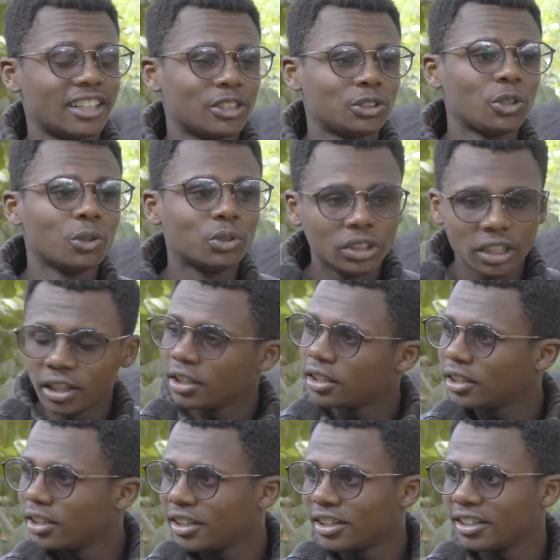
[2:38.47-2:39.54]
So you see
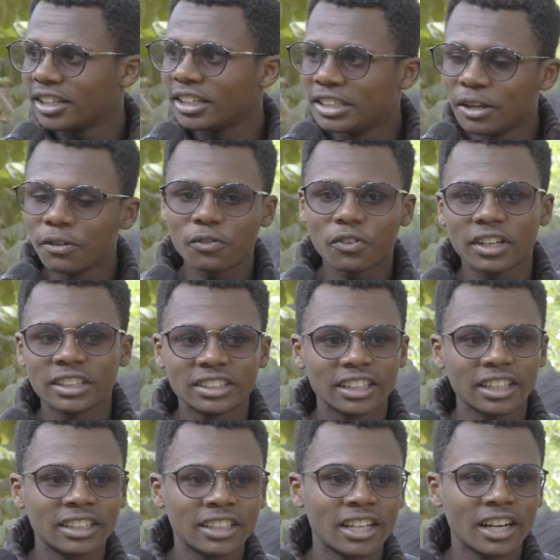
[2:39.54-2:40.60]
the difference,
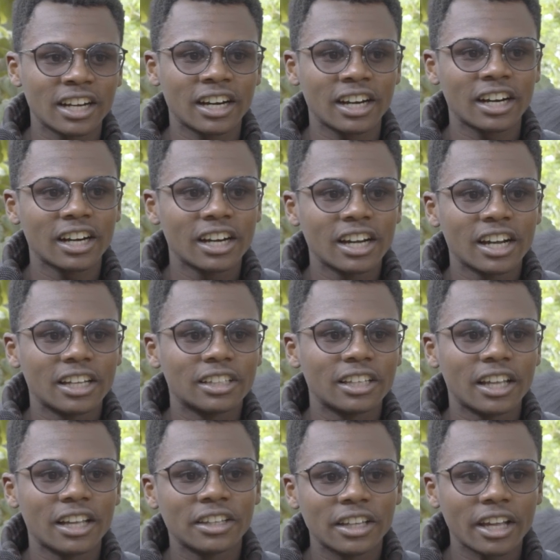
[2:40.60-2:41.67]
and
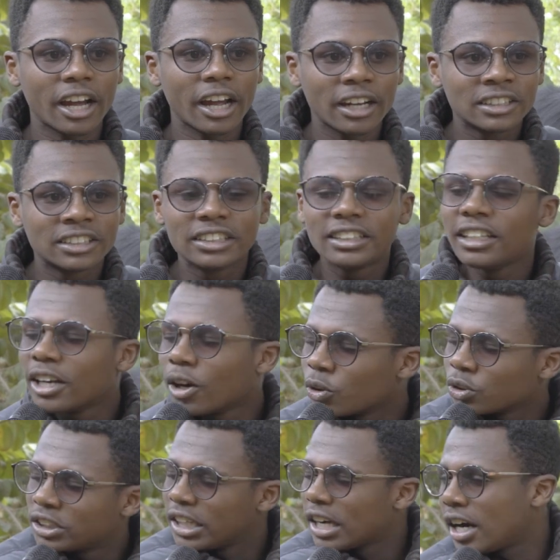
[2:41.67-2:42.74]
and still I
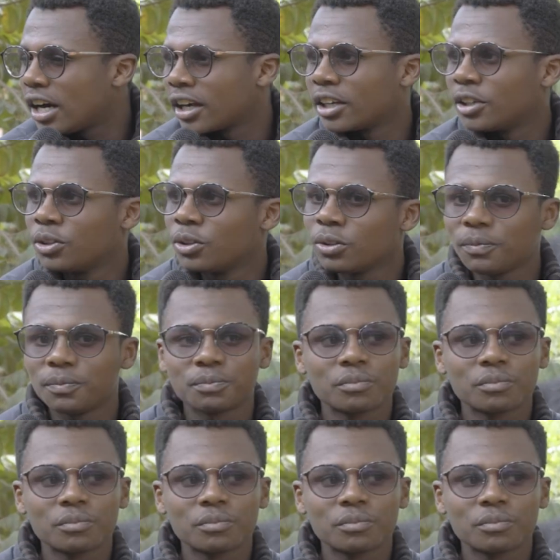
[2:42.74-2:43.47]
was young, you know.